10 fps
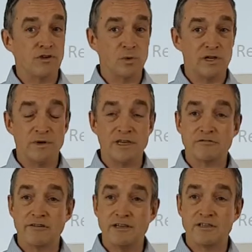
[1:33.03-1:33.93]
of you will have
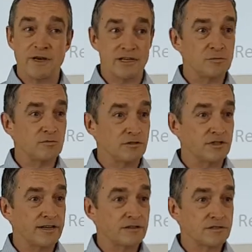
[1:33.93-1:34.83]
been trained to manage
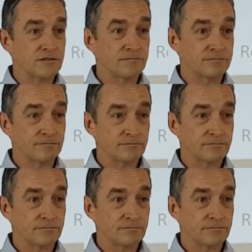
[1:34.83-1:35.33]
projects.